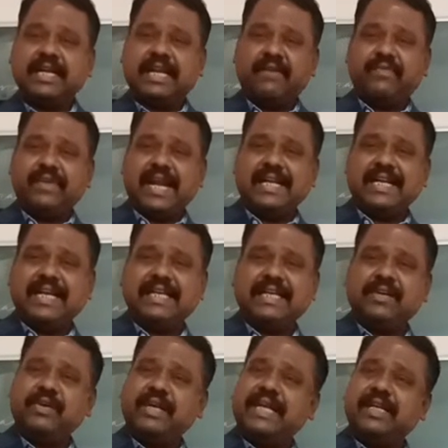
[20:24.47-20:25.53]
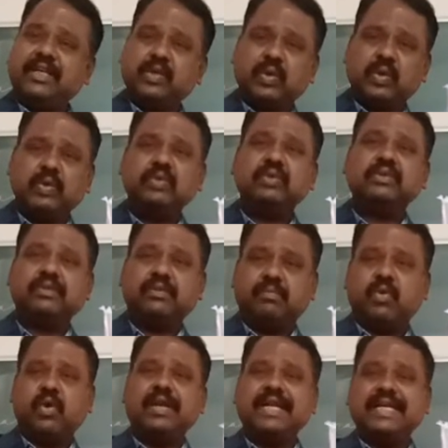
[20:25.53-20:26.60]
definitely it will lead to
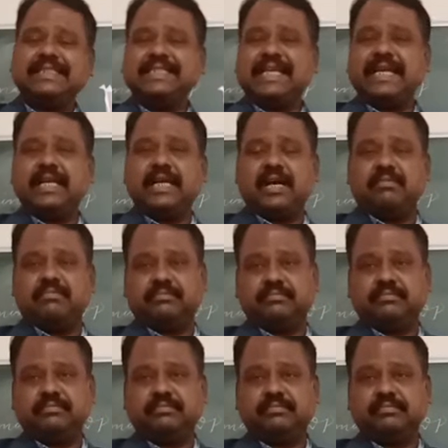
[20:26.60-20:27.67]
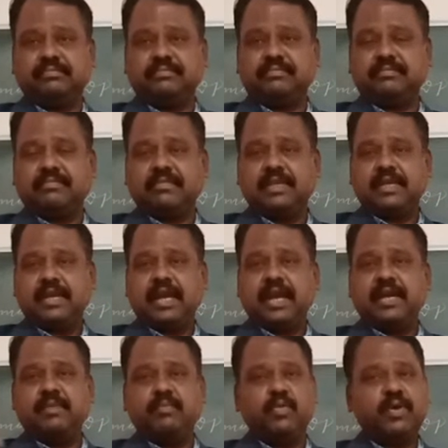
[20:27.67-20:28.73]
more national income.
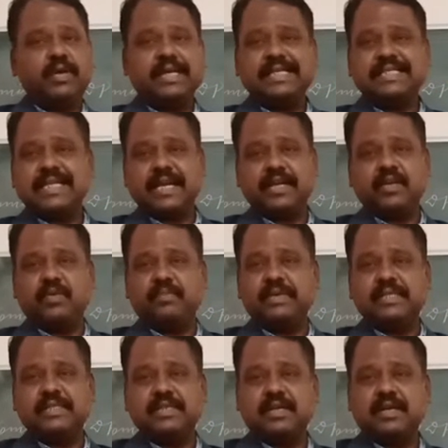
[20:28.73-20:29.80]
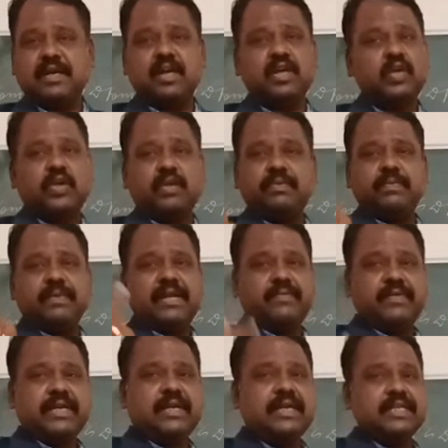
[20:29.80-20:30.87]
And more national income means the country will be
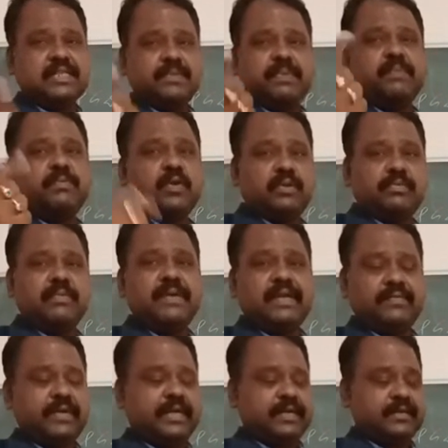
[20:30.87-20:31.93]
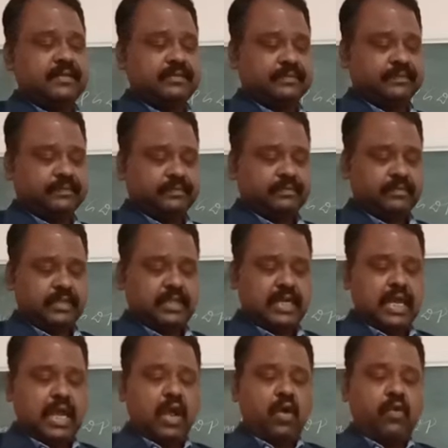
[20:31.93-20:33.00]
benefited, its people will be benefited.
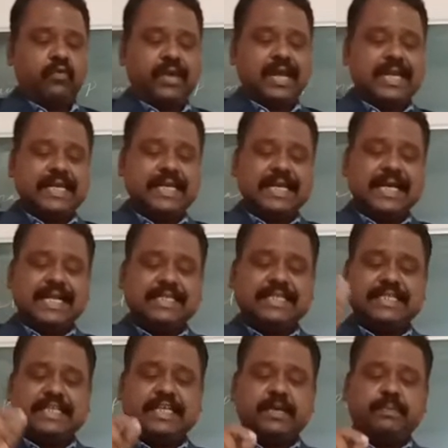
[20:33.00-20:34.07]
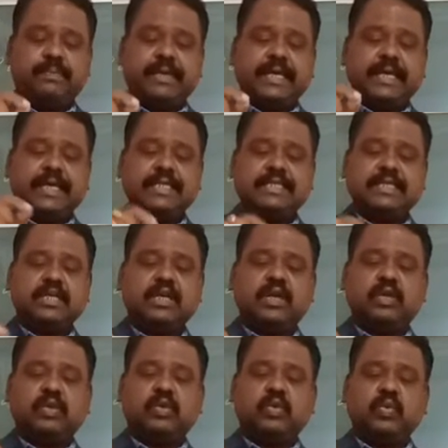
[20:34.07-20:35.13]
When real GDP is
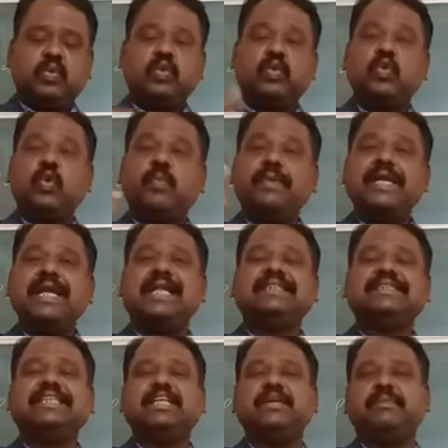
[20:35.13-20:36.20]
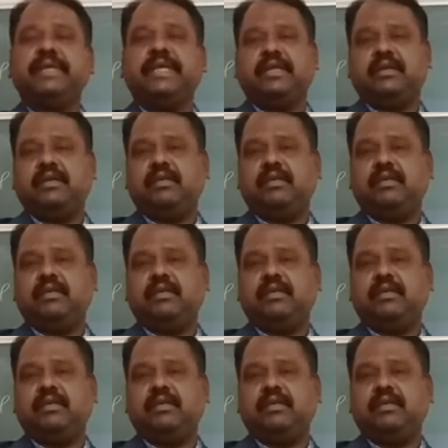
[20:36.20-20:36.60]
equal to nominal GDP,